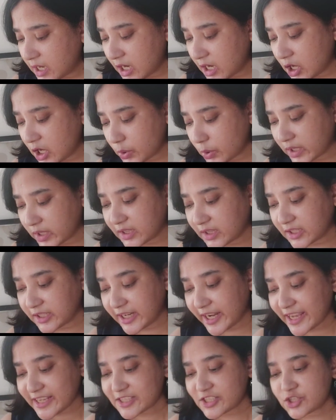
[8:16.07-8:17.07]
Okay, the
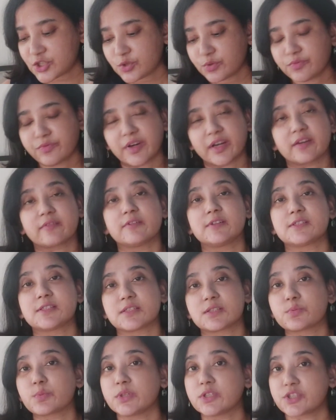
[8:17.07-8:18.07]
next two
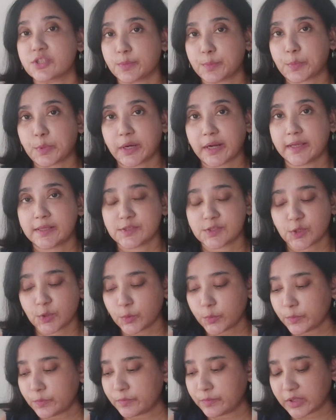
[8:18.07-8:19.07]
fragrances will surprise
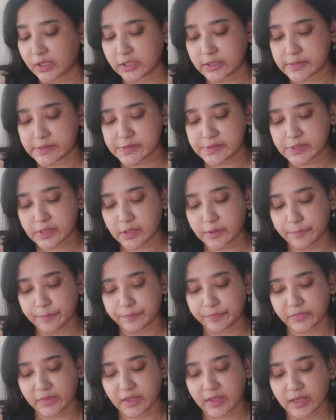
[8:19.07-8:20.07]
you, because
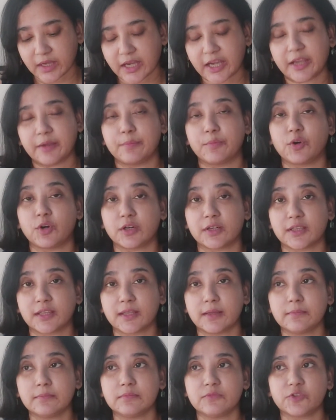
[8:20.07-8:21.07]
I bought
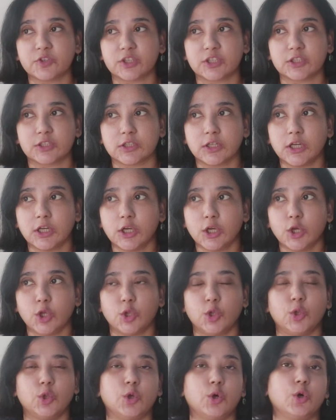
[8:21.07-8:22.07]
them with a
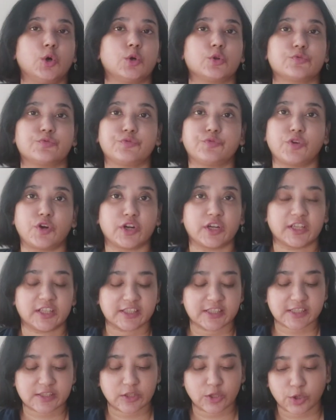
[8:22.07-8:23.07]
lot of
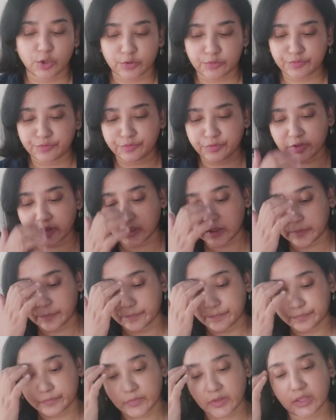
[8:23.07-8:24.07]
fondness, lot of
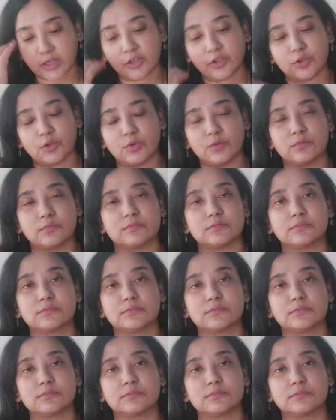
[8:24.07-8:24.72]
you know,